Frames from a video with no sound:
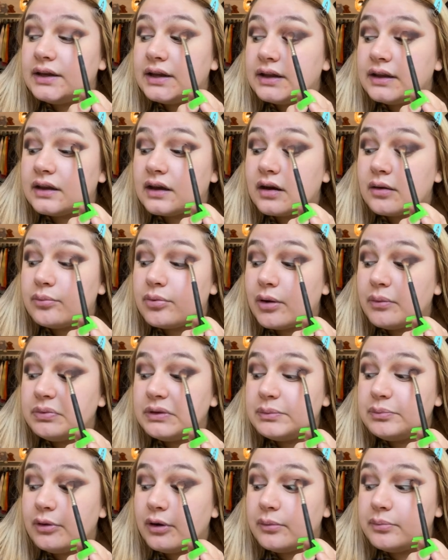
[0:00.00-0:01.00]
and then i'll probably
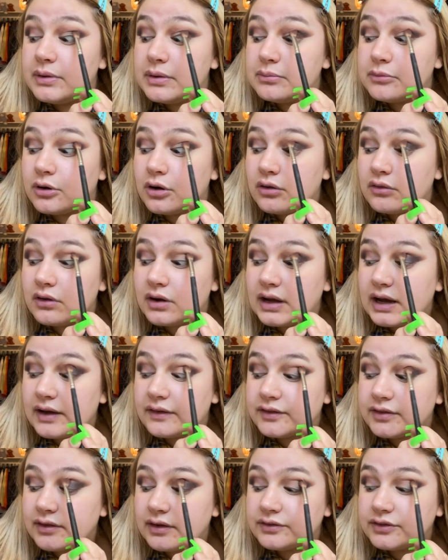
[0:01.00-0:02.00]
put a bit more on
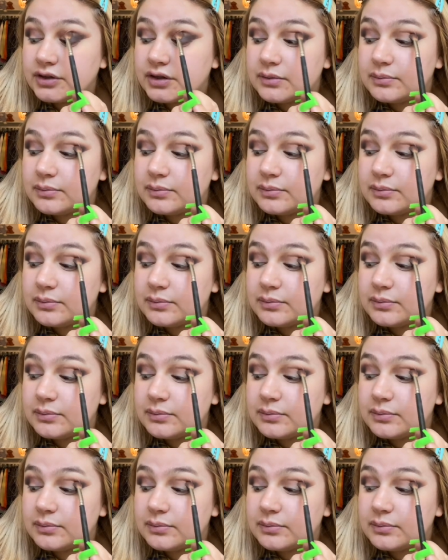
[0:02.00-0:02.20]
after i've done